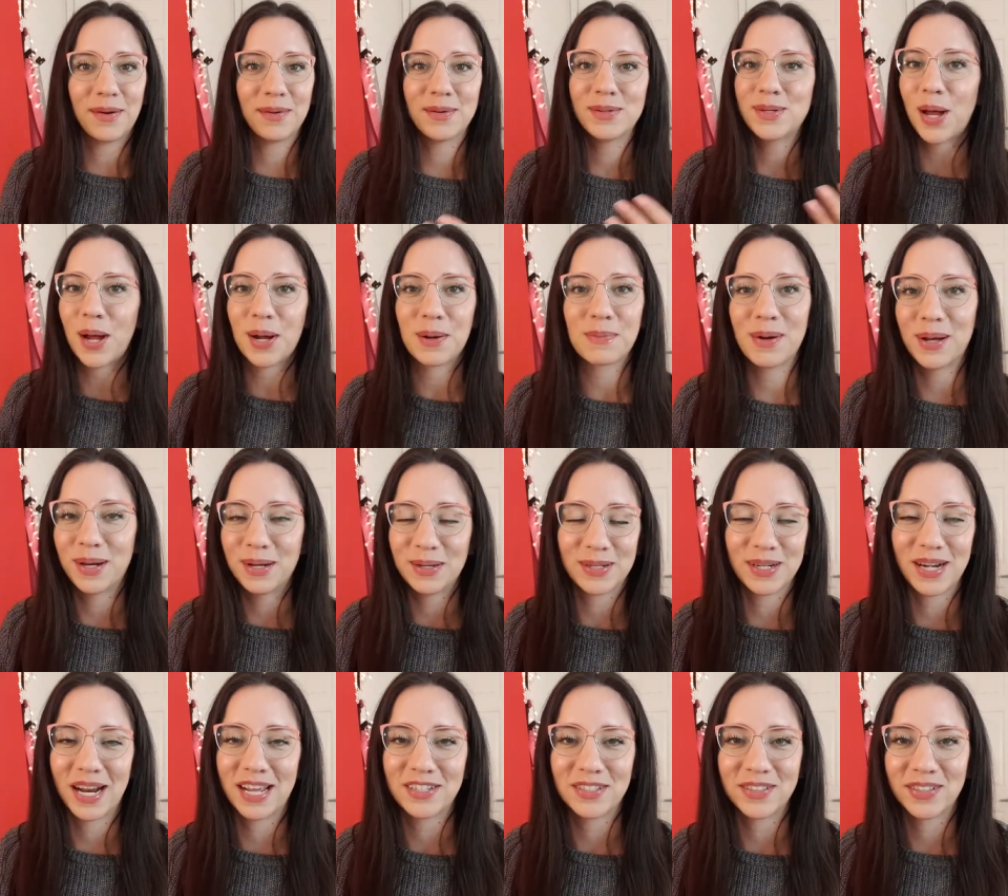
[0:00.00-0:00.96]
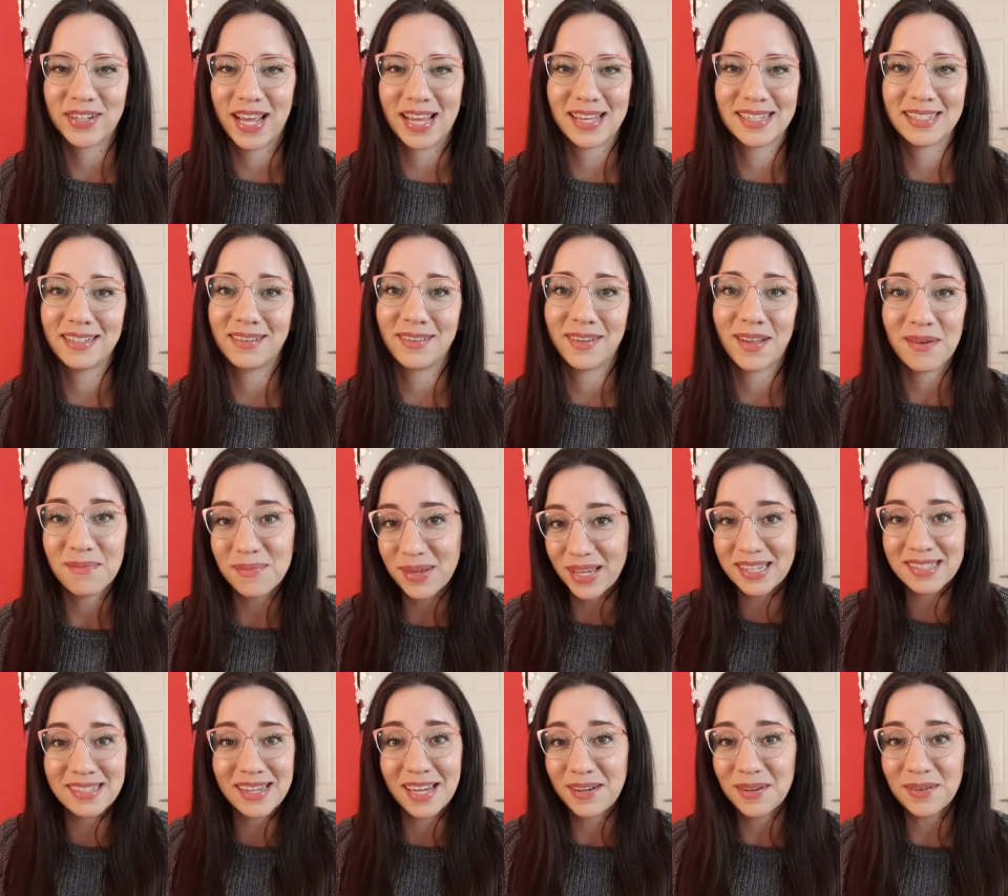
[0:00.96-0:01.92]
I don't talk about international casting a lot
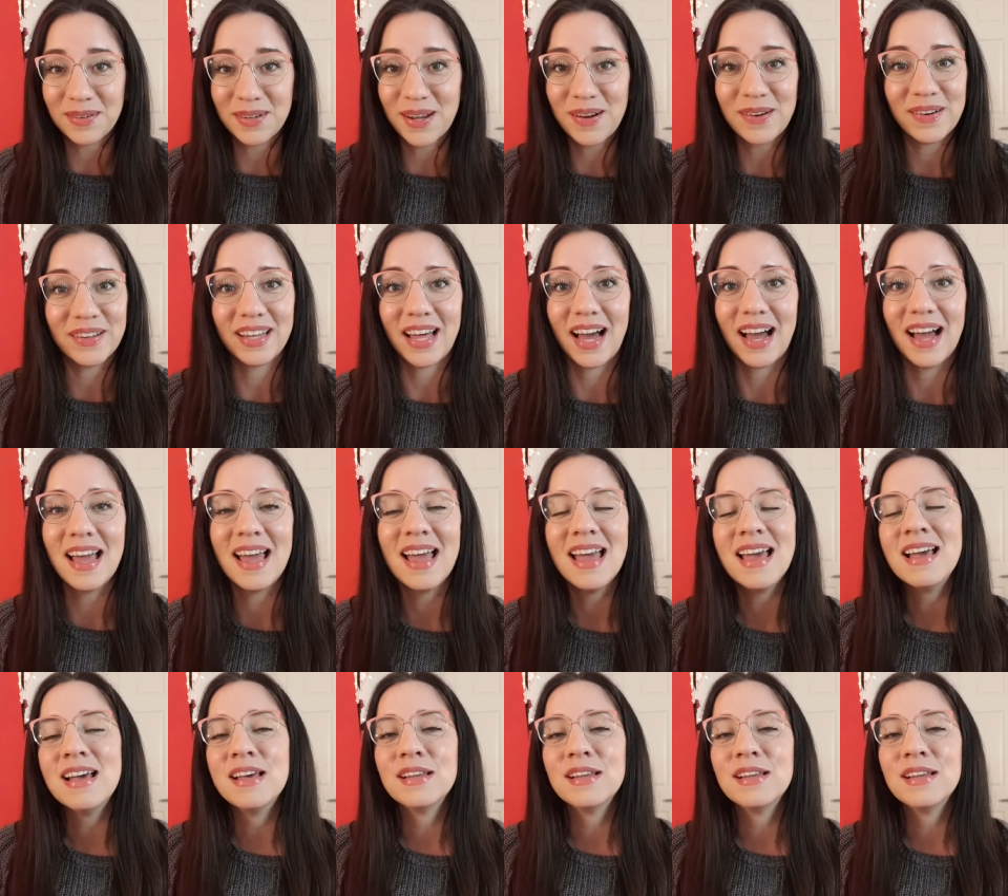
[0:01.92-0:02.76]
because I don't know a lot.